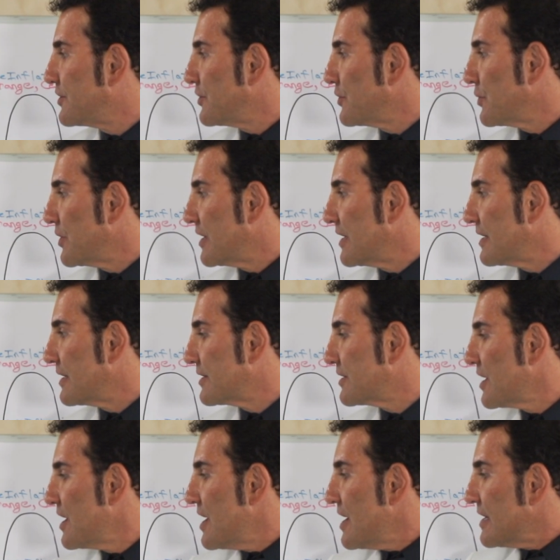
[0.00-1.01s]
do
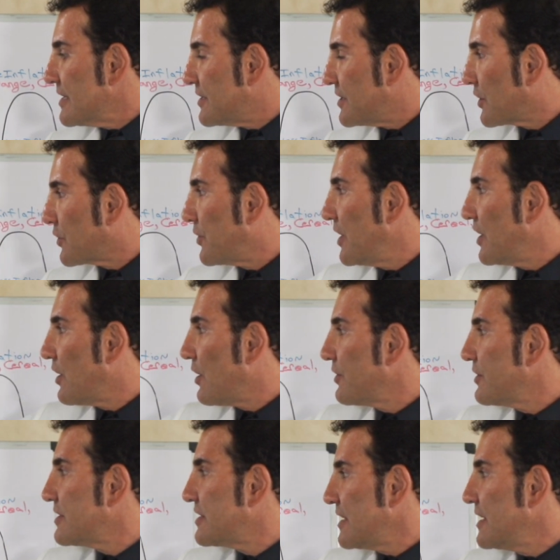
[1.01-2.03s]
is secrete all
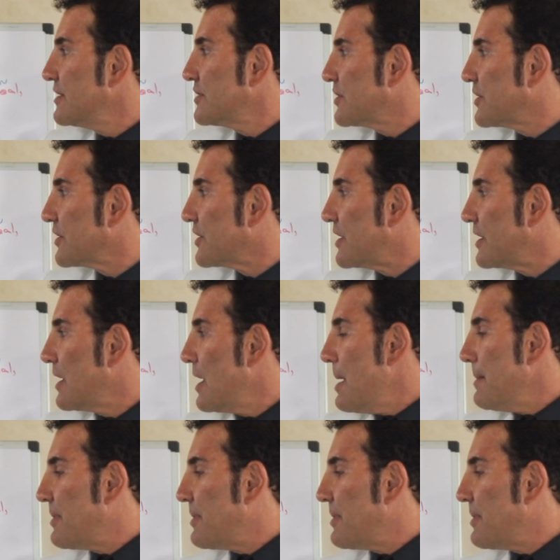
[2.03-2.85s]
this insulin,